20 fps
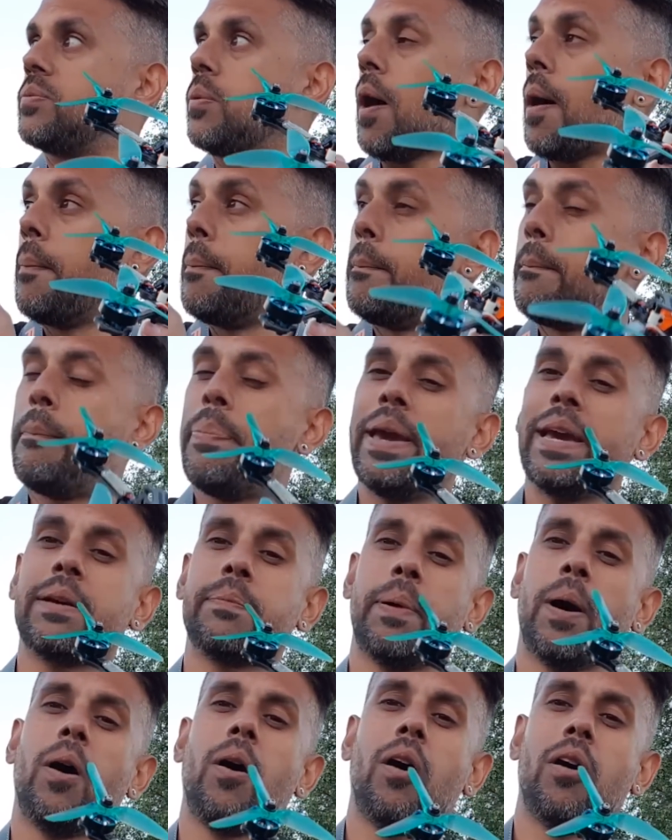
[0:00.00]
a big
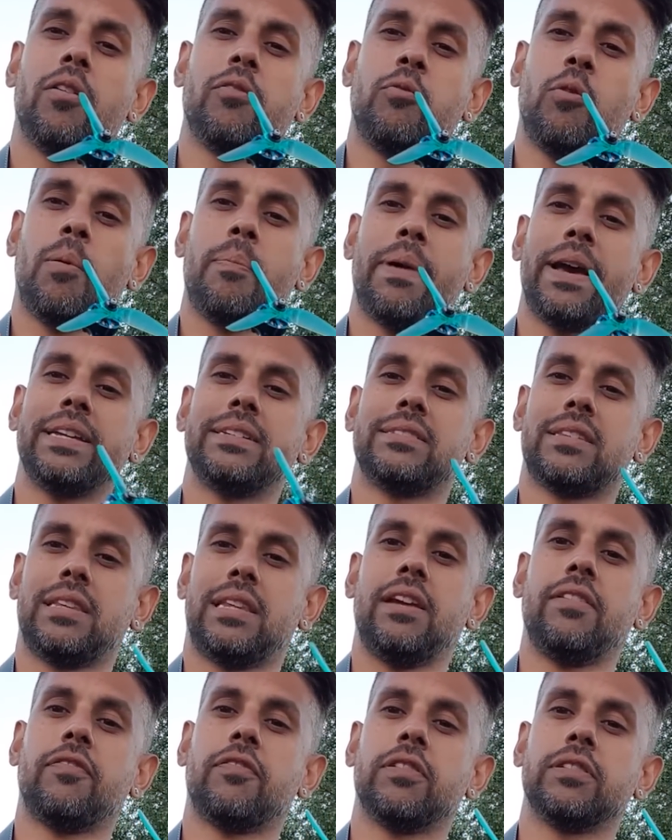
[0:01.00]
part of what makes the
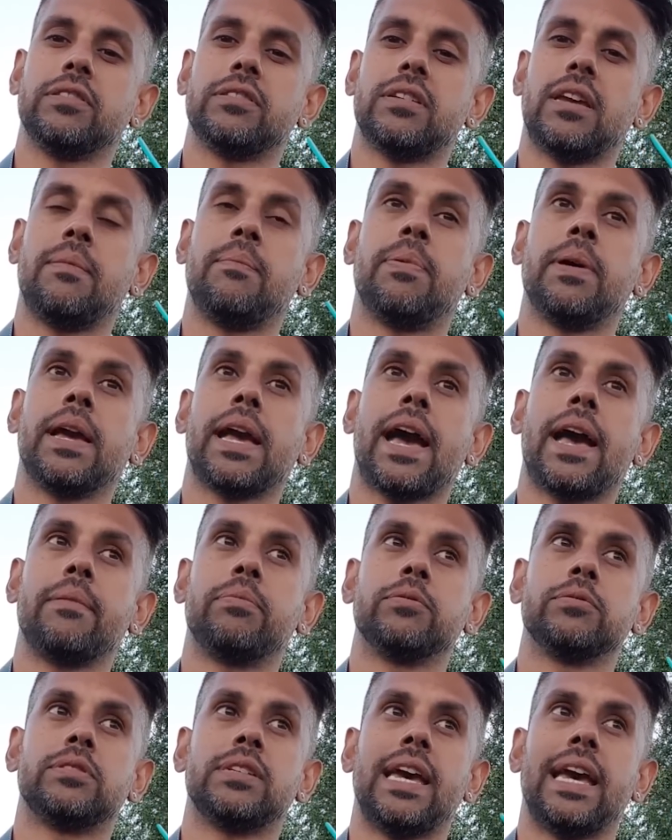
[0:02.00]
difference in being
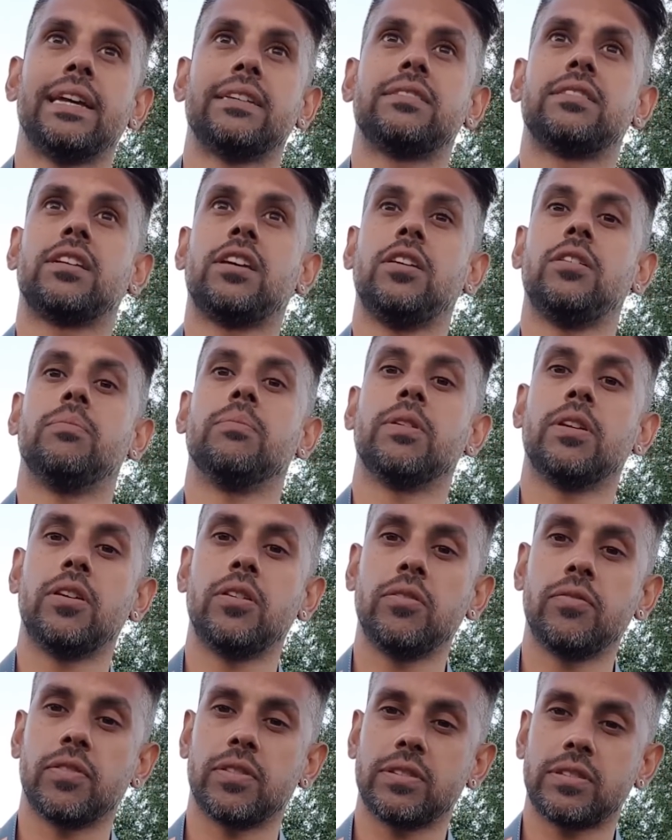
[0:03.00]
able to execute
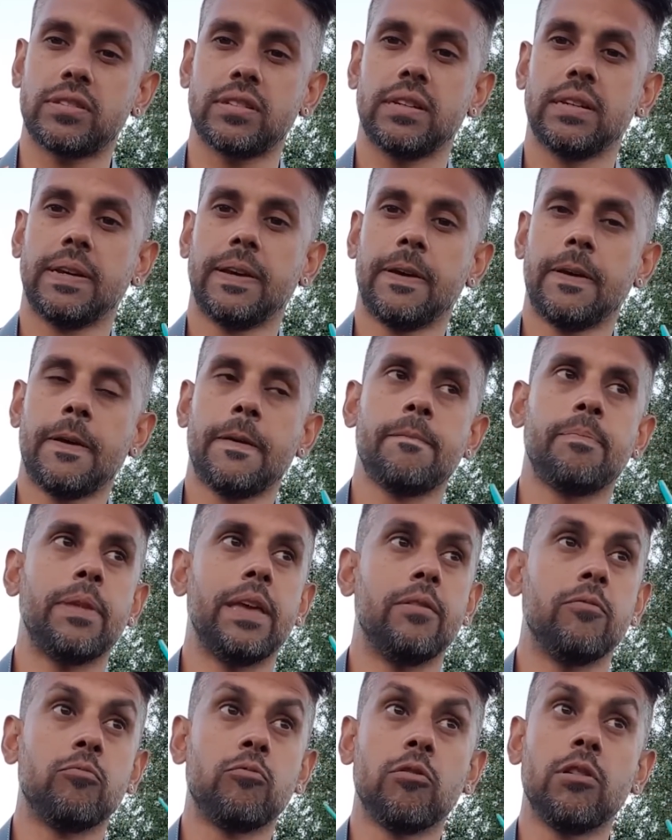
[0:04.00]
maneuvers.
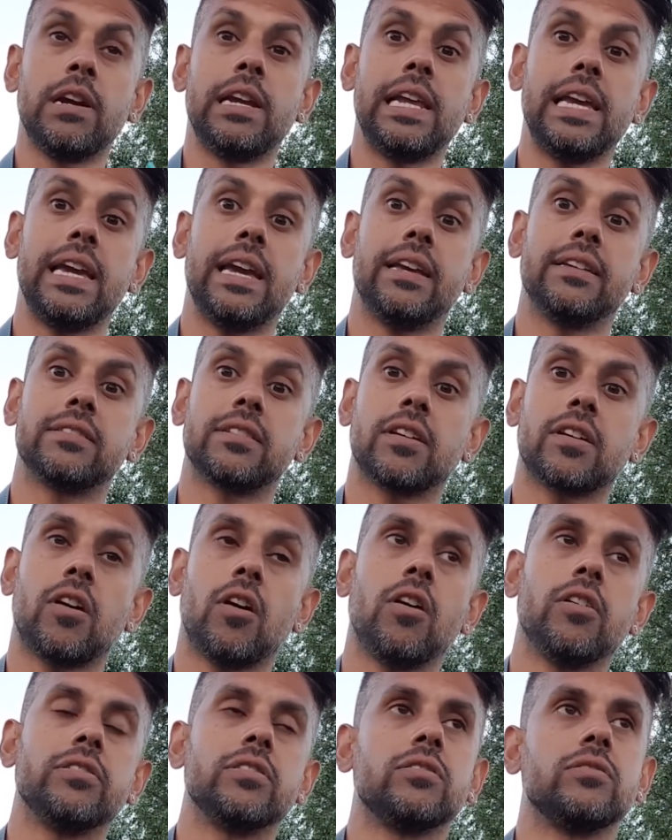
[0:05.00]
It really is. I
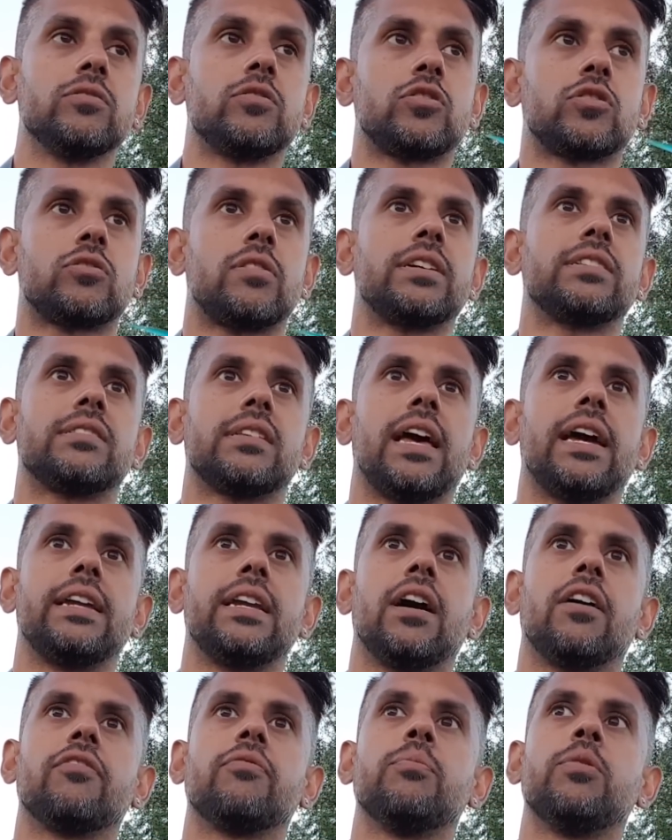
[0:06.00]
can't stress that
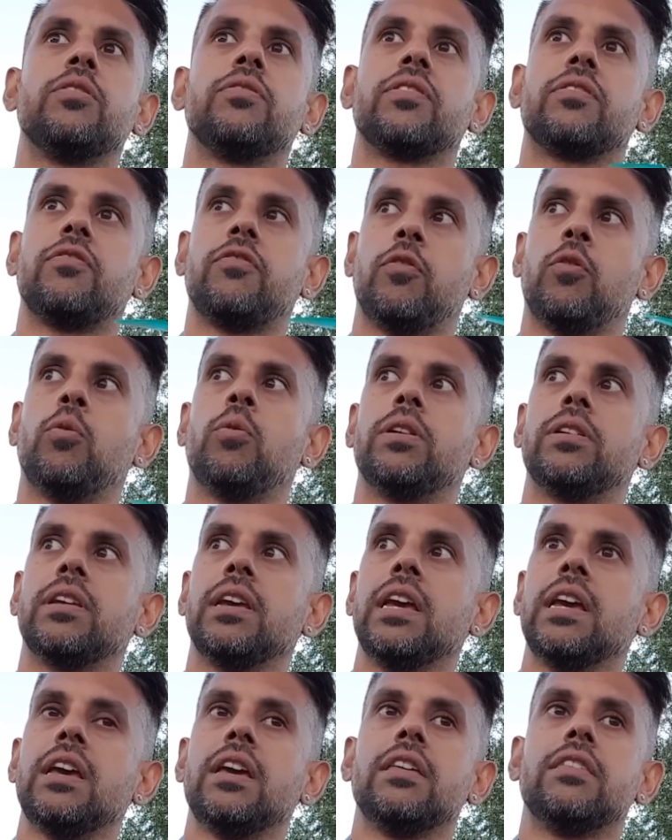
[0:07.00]
enough moving forward,
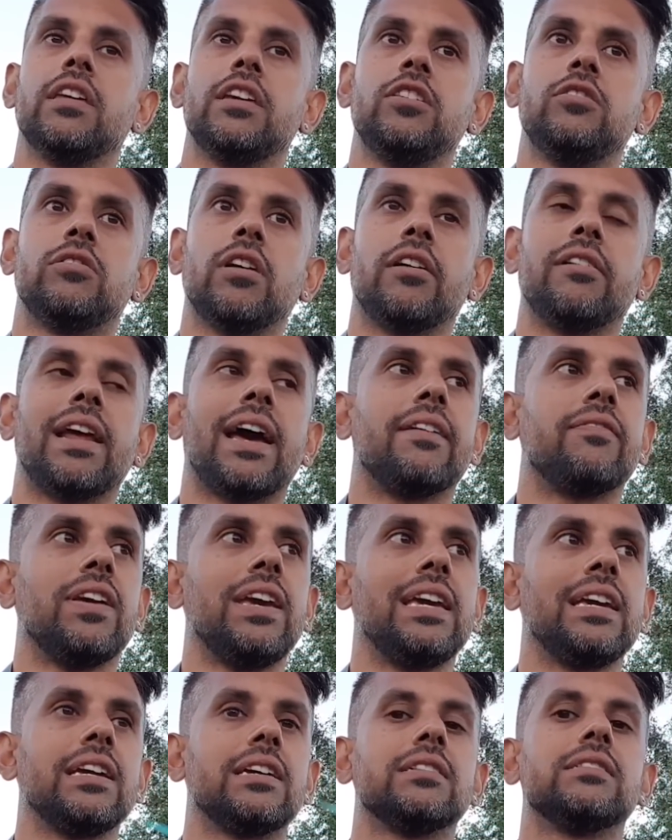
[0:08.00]
that you don't have
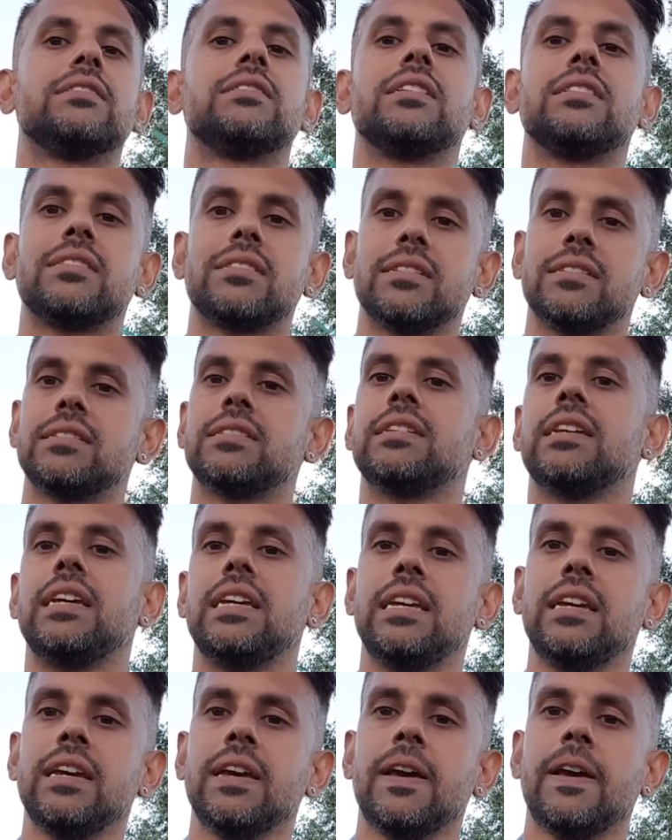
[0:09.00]

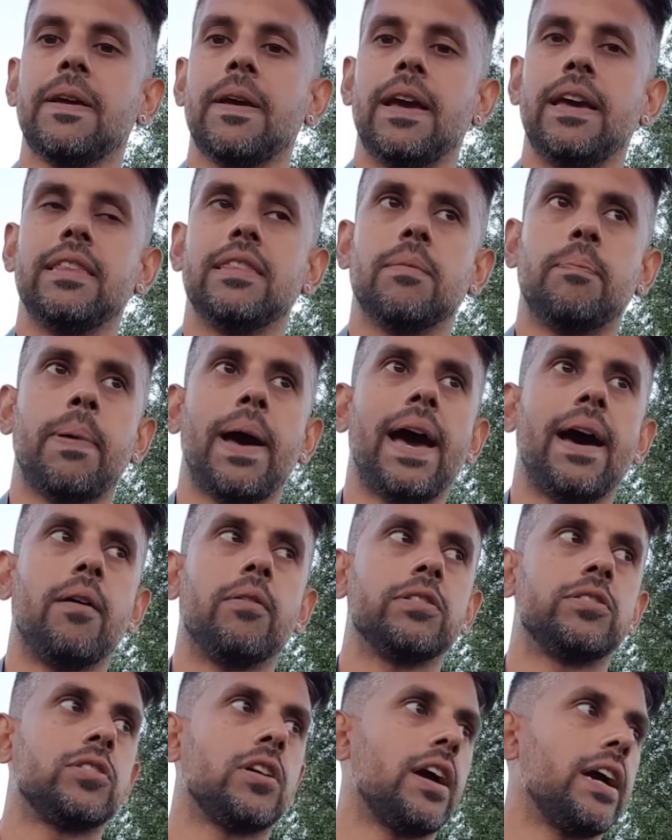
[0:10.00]
inconsistency in the
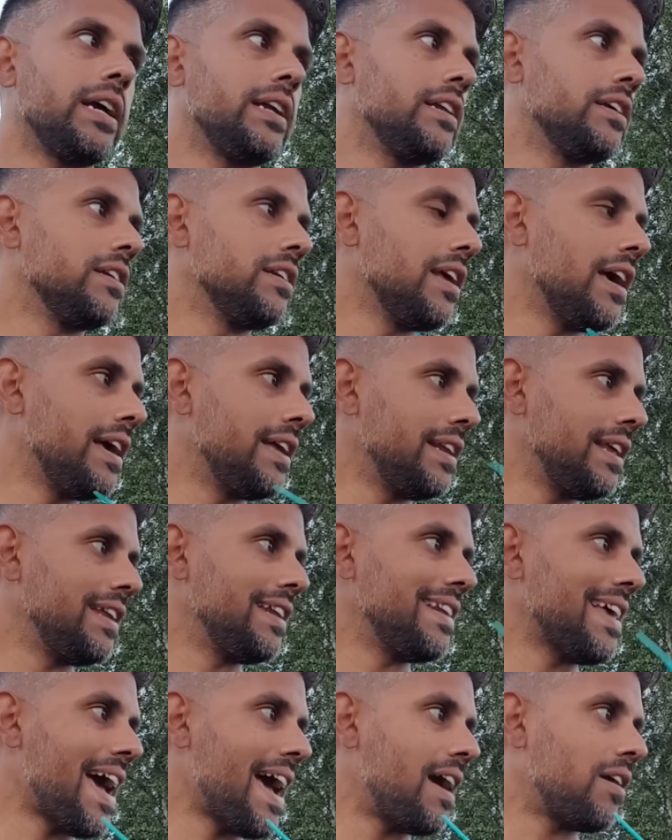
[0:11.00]
powertrain and
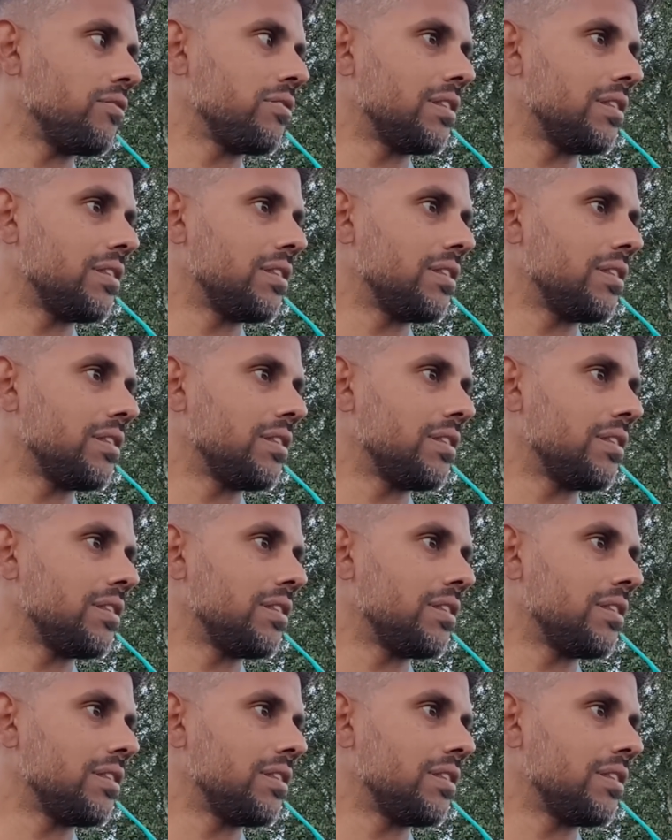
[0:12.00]
in how